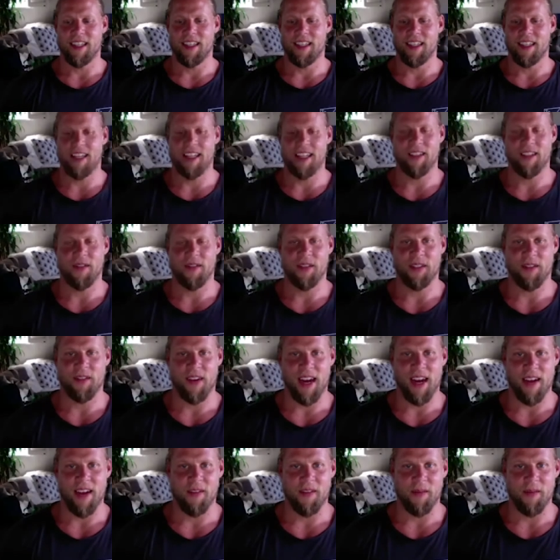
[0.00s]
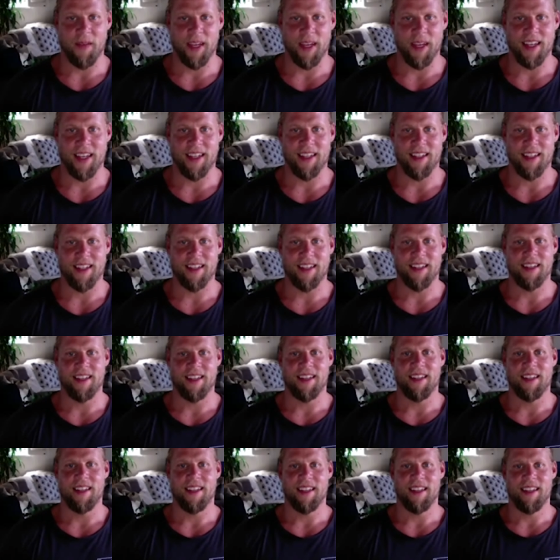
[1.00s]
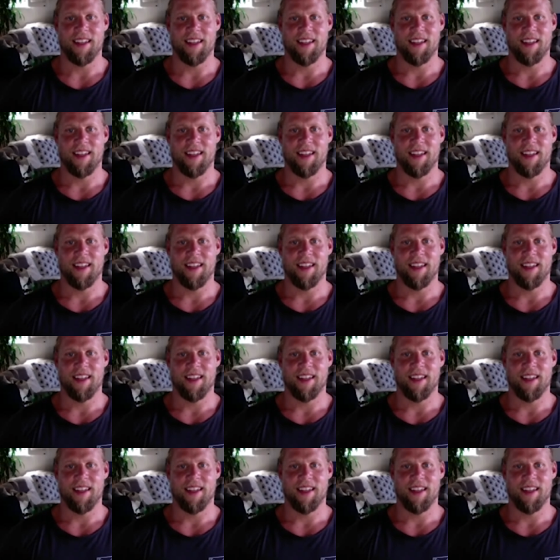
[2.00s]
Thanks so much for having me. Yeah, pleasure.